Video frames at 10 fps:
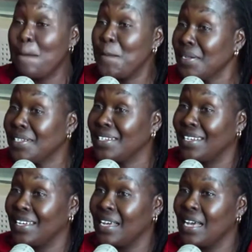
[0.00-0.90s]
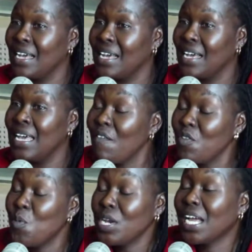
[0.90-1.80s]
Build if
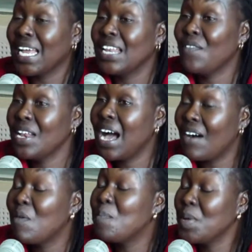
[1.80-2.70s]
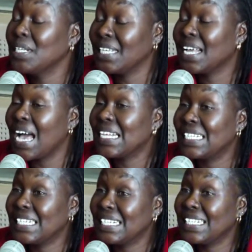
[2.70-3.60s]
everybody can even have a basic
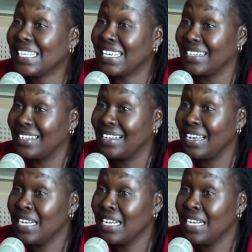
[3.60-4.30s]
ICT skill